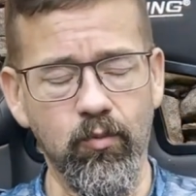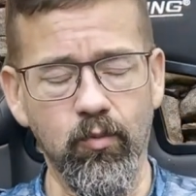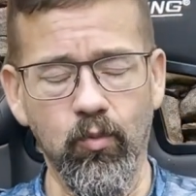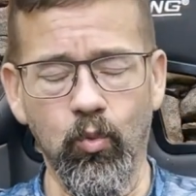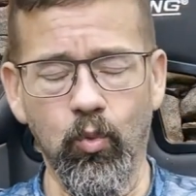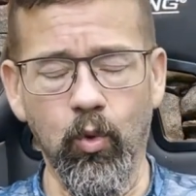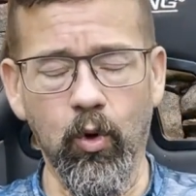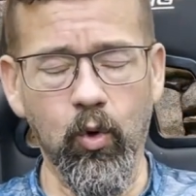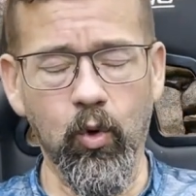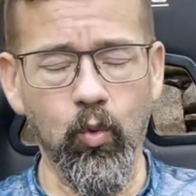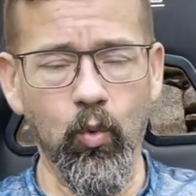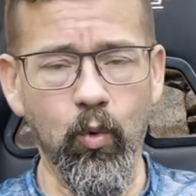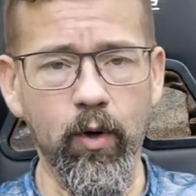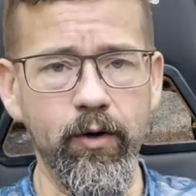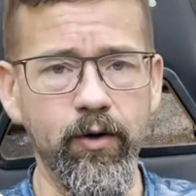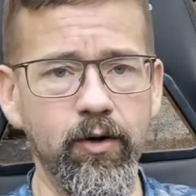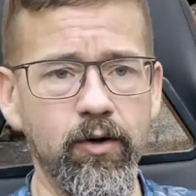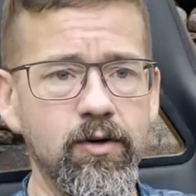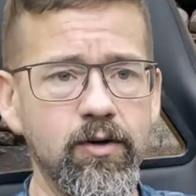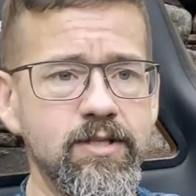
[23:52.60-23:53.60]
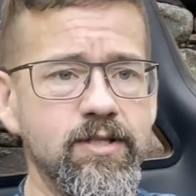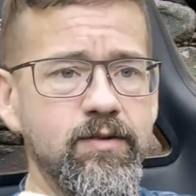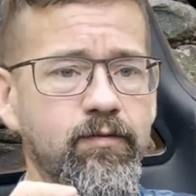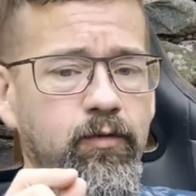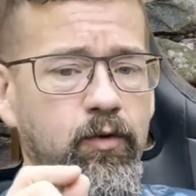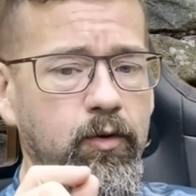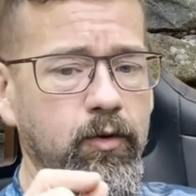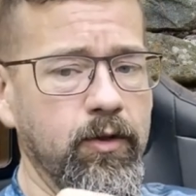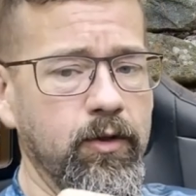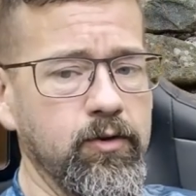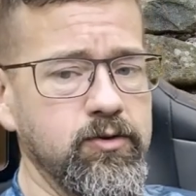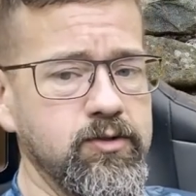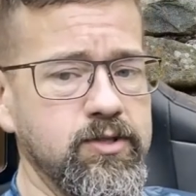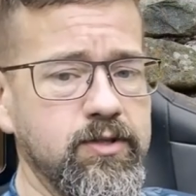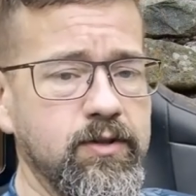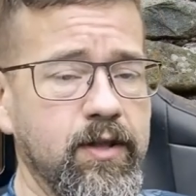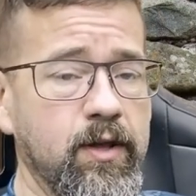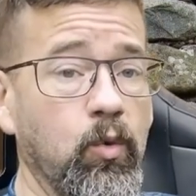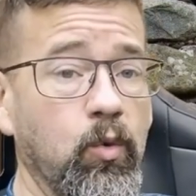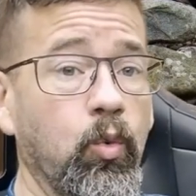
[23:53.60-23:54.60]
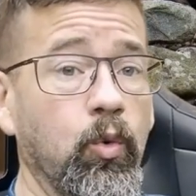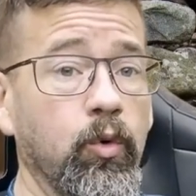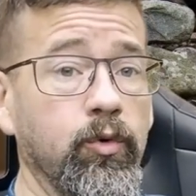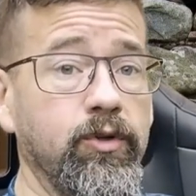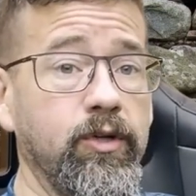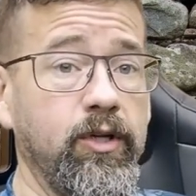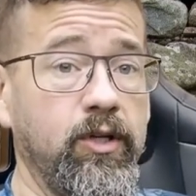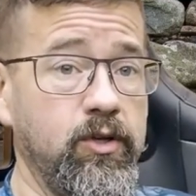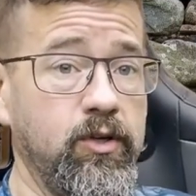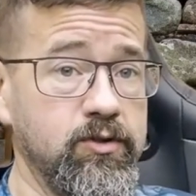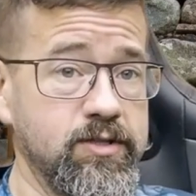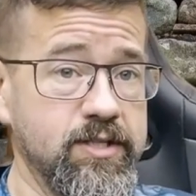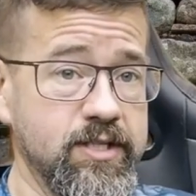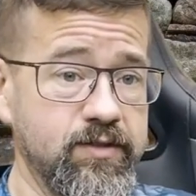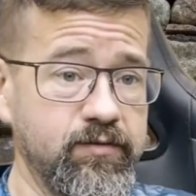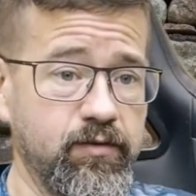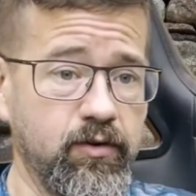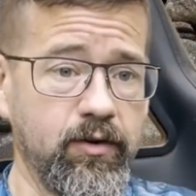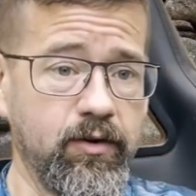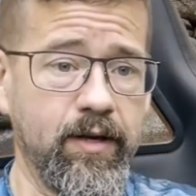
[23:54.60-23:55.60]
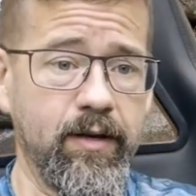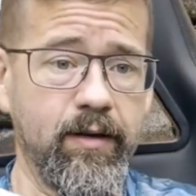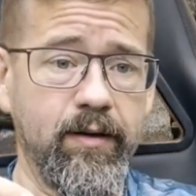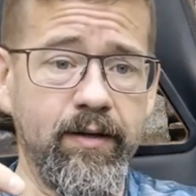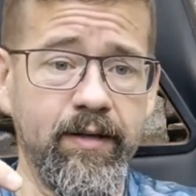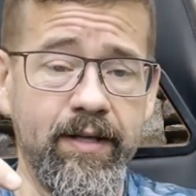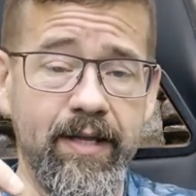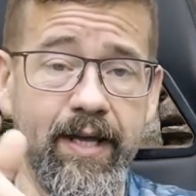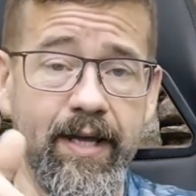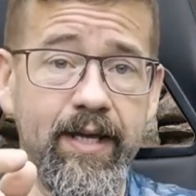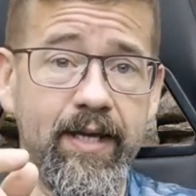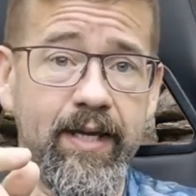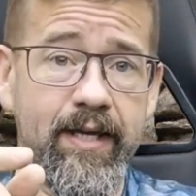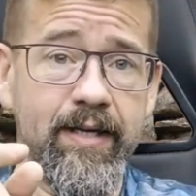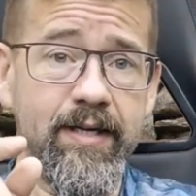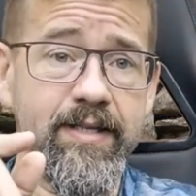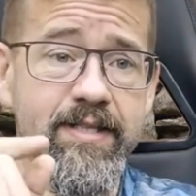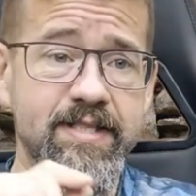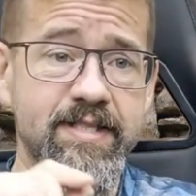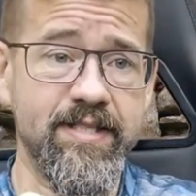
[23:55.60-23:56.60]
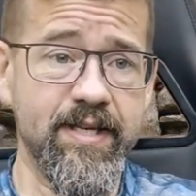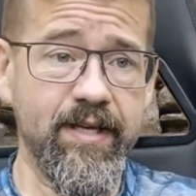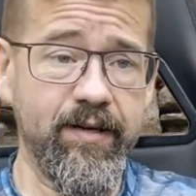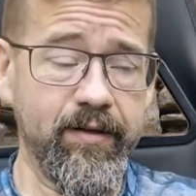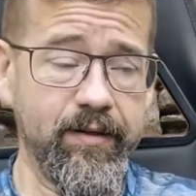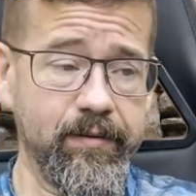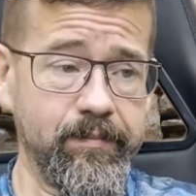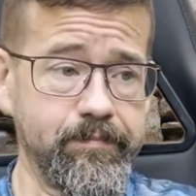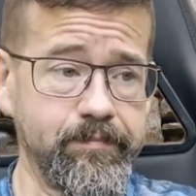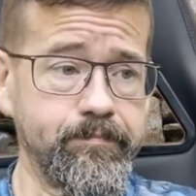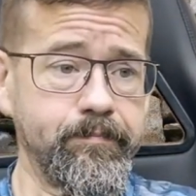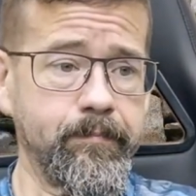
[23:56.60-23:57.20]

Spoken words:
work wonders for those that want to use this for day setup.